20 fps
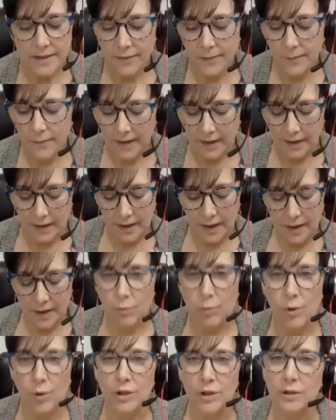from
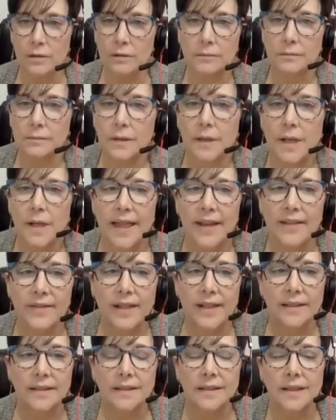Camp Woro. I love
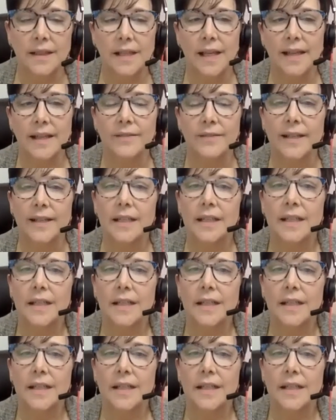it. I love it.